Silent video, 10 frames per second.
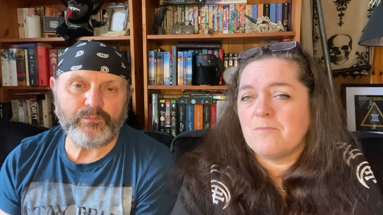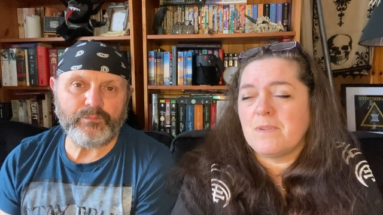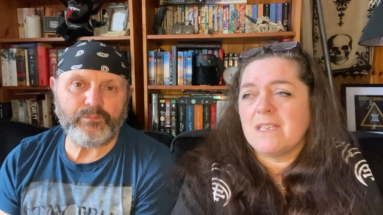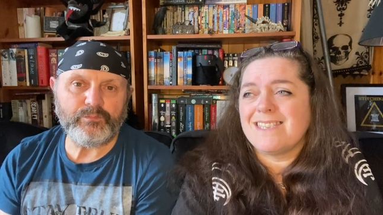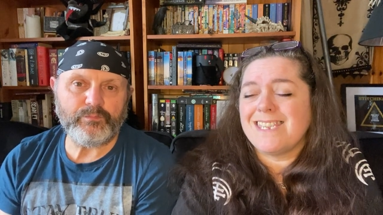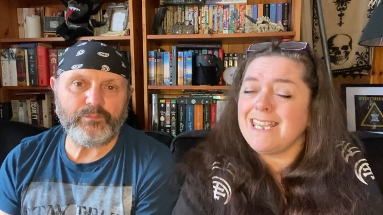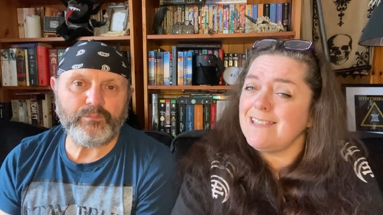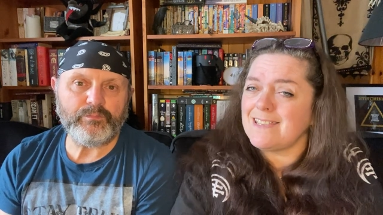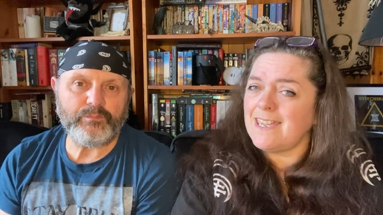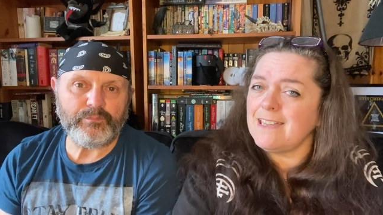Speaker 1: been
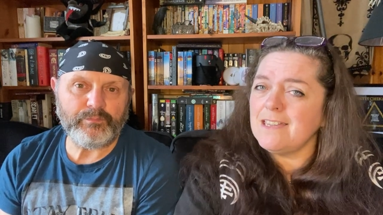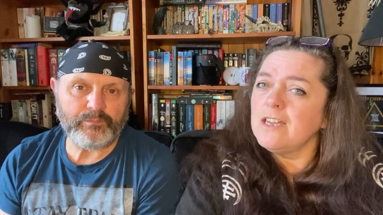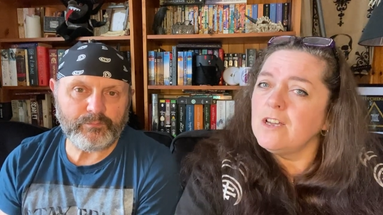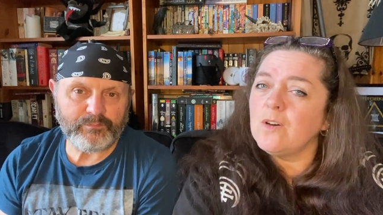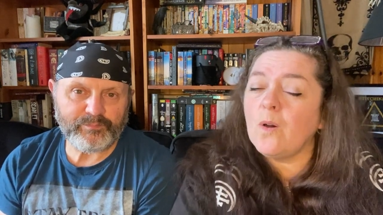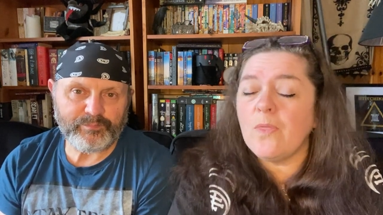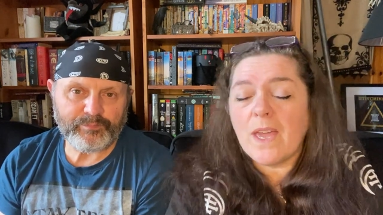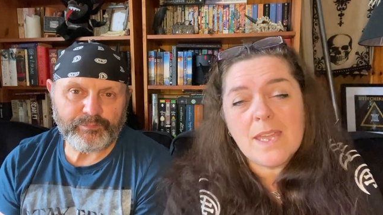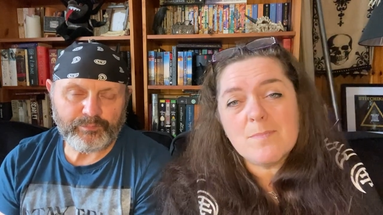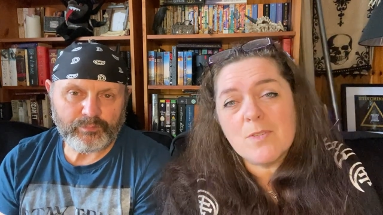teasing on the
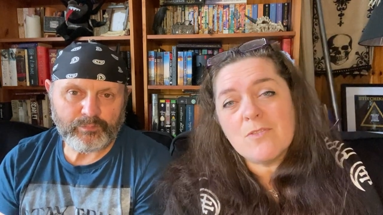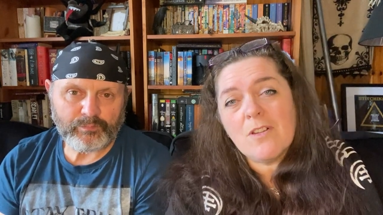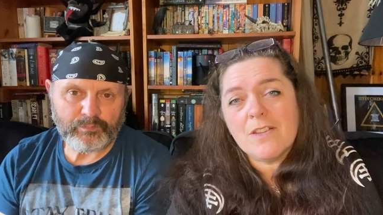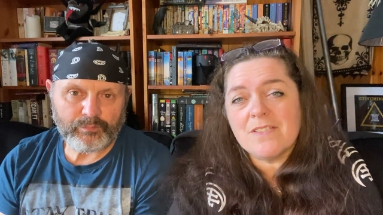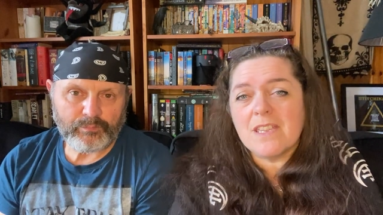Hare Moon Crafts